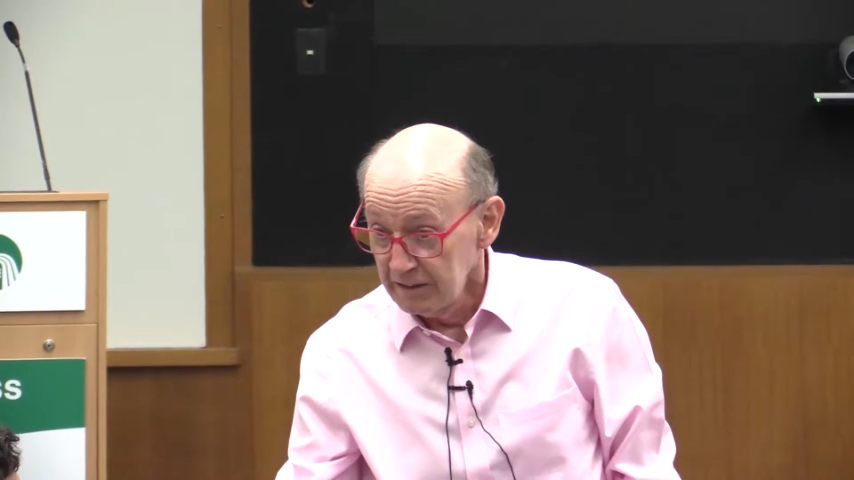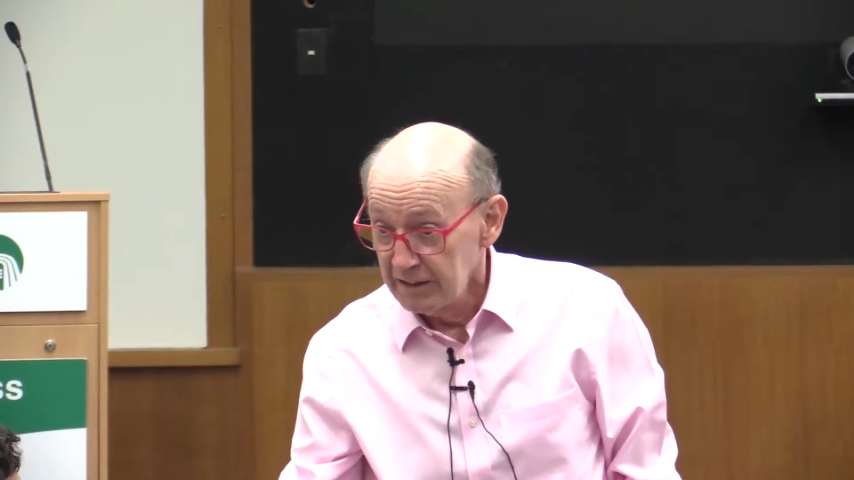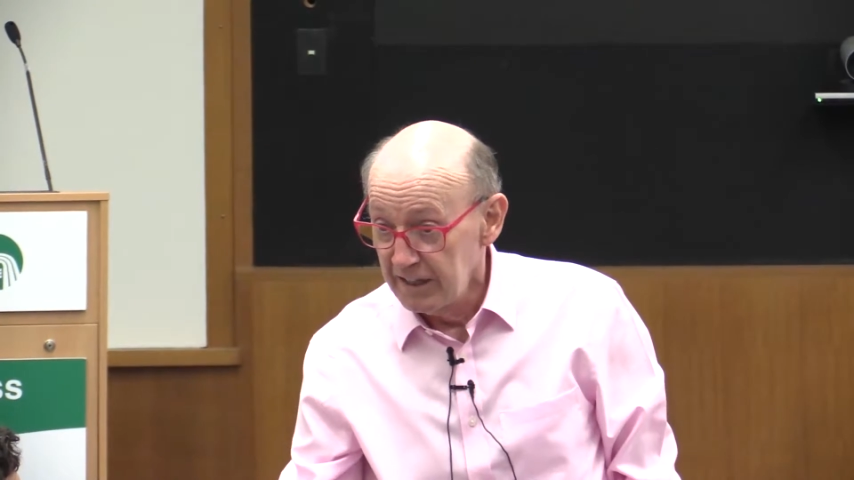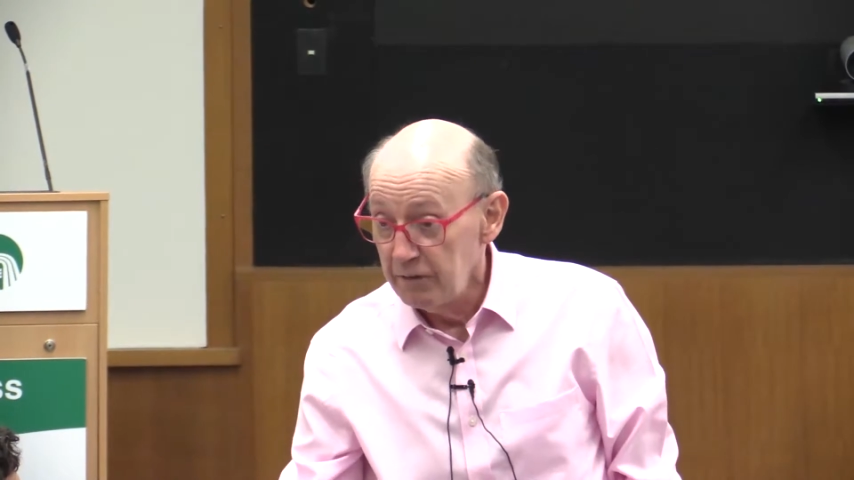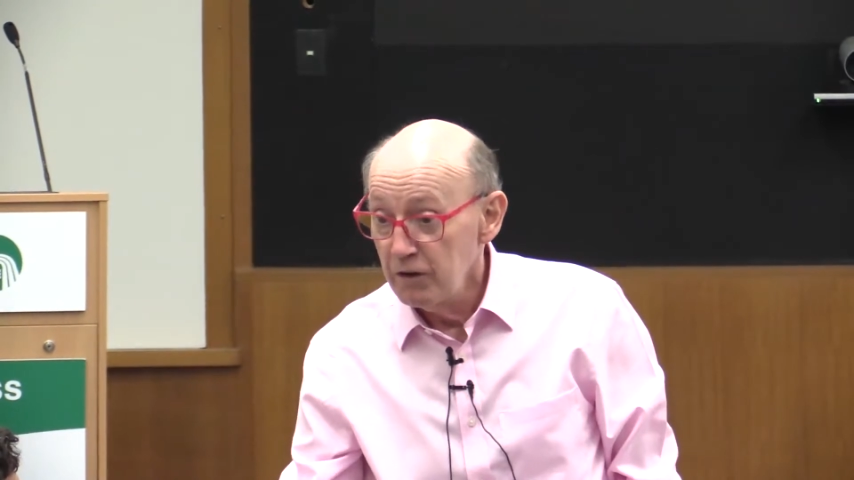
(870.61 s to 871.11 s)

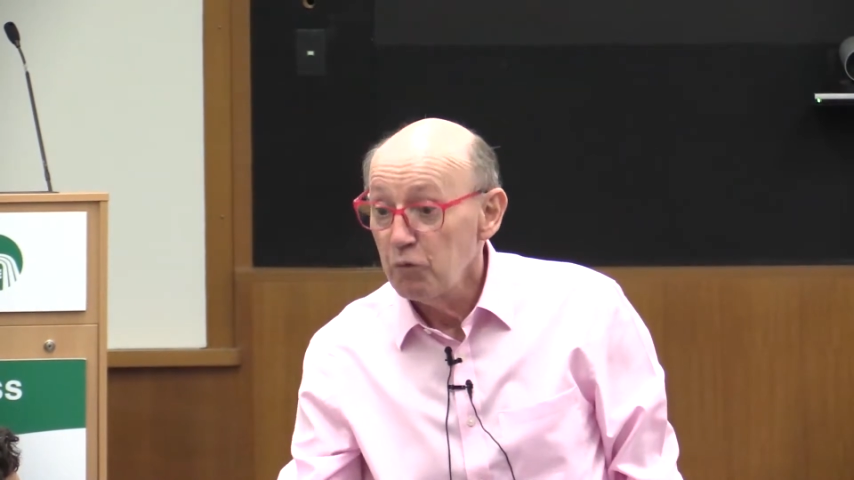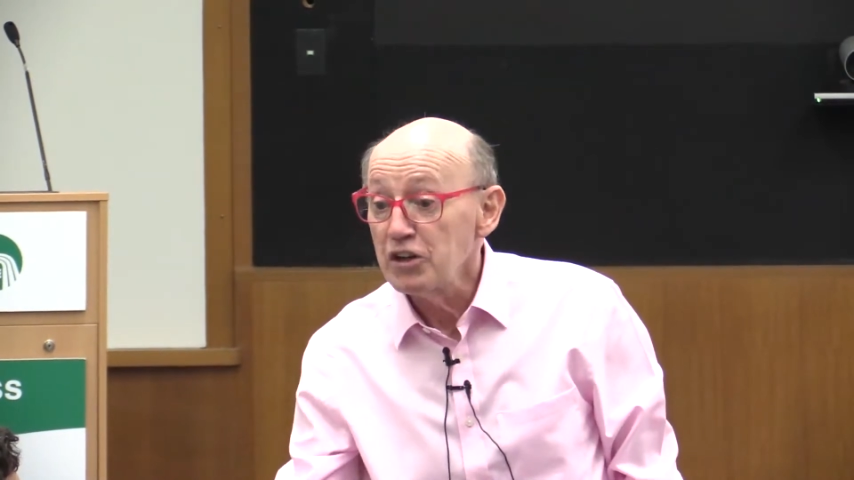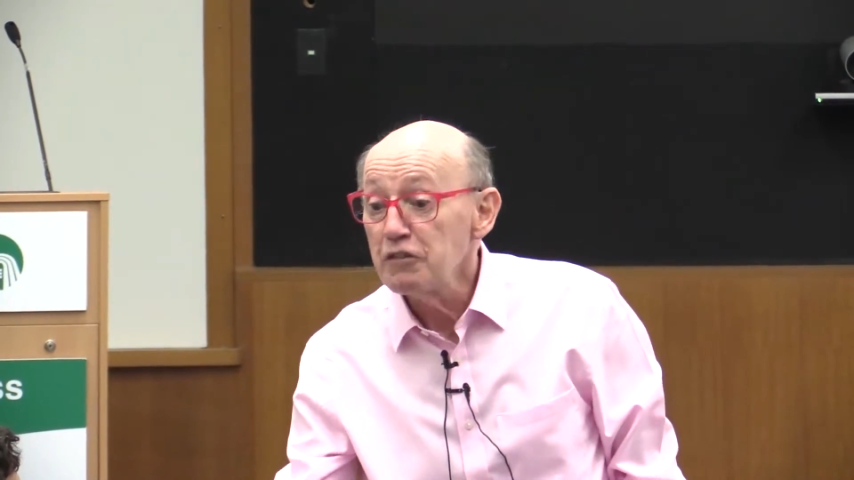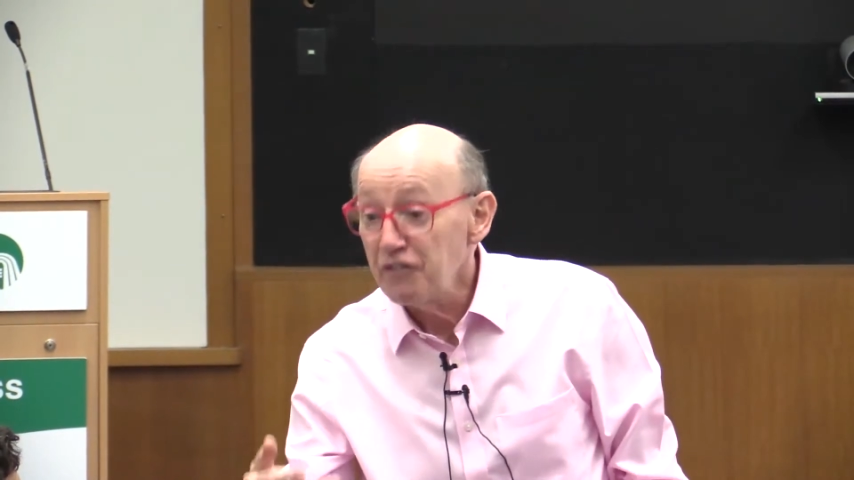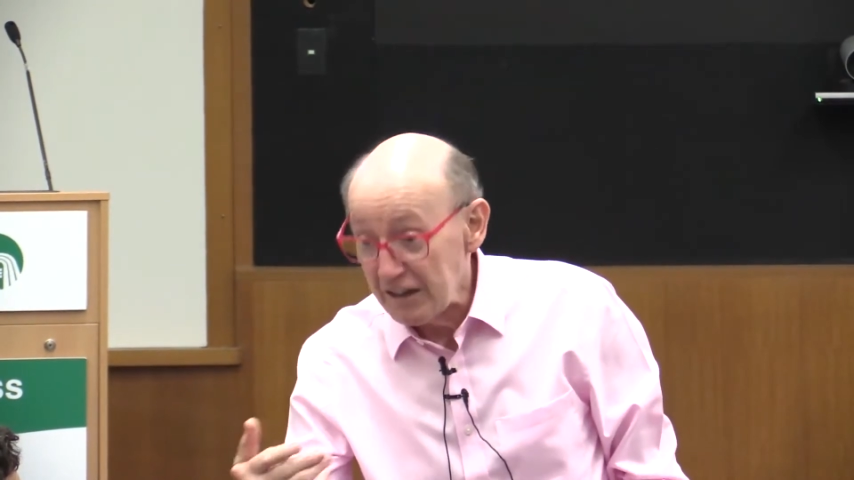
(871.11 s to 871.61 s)
Yeah. What
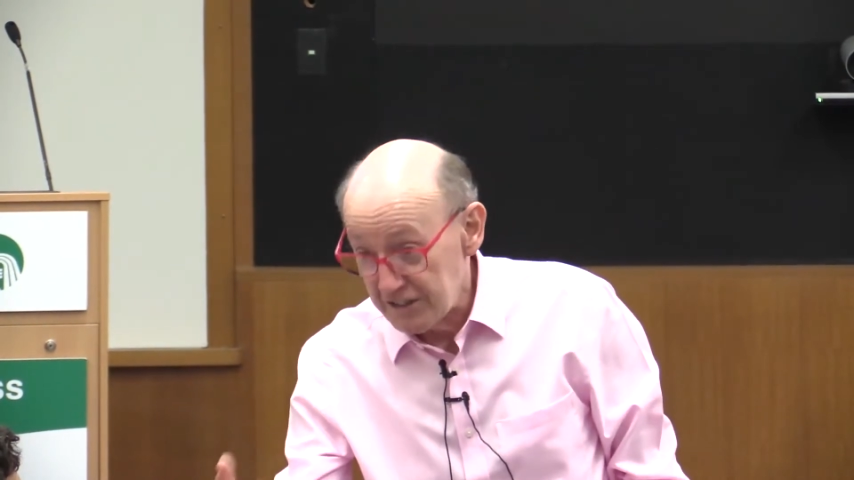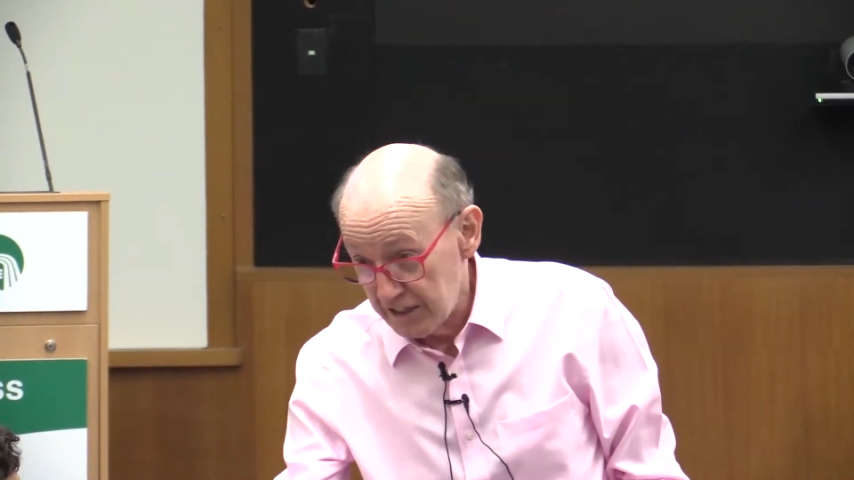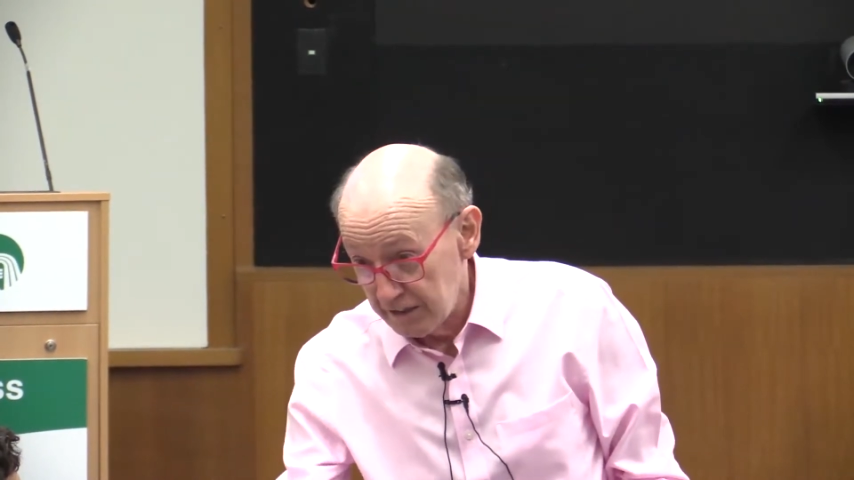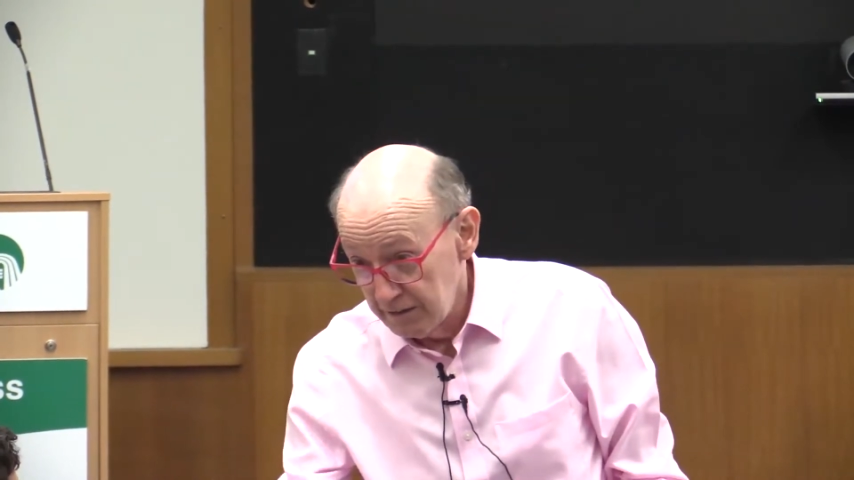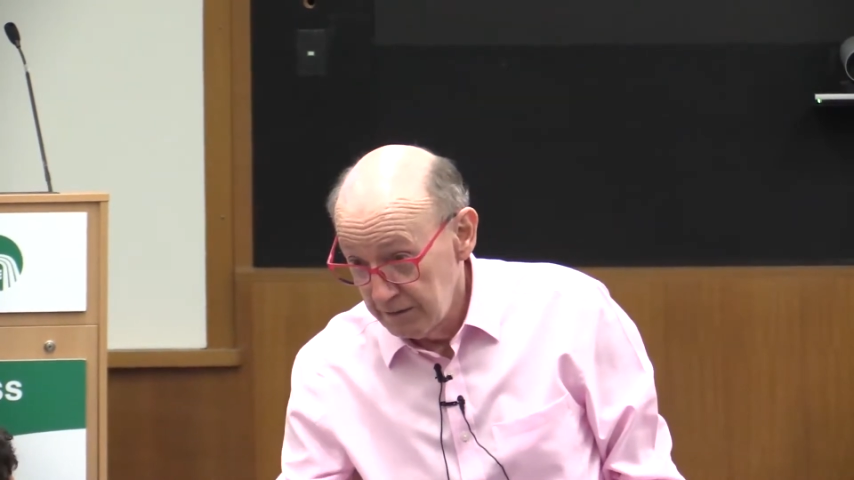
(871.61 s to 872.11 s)
do you fancy?